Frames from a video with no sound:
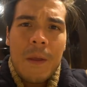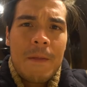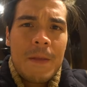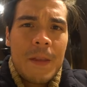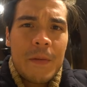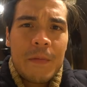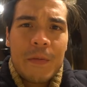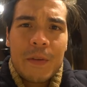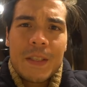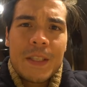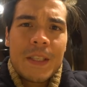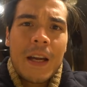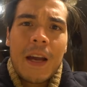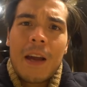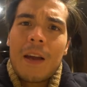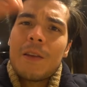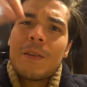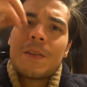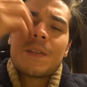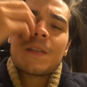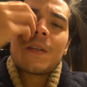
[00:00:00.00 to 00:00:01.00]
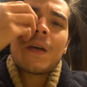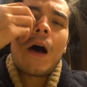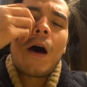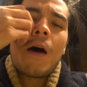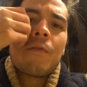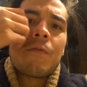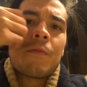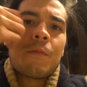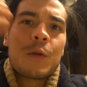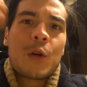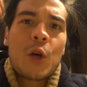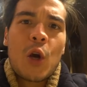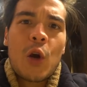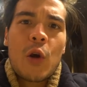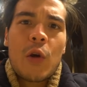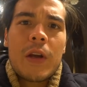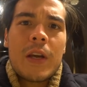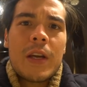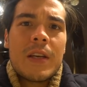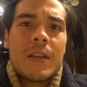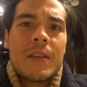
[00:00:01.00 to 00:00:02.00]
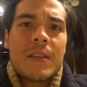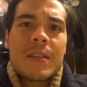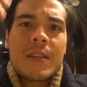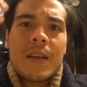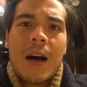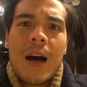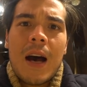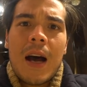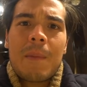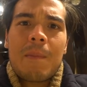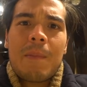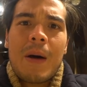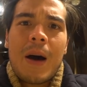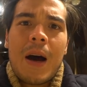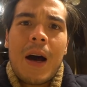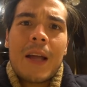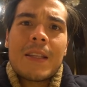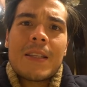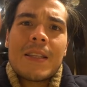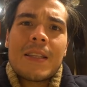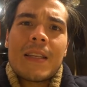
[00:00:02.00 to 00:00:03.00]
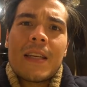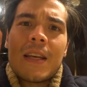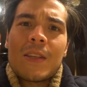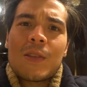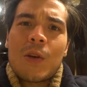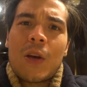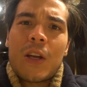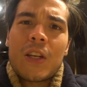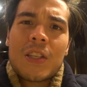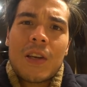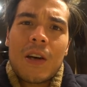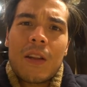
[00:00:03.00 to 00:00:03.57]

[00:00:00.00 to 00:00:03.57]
Different styles, uh, from curries hot pots and things. So I just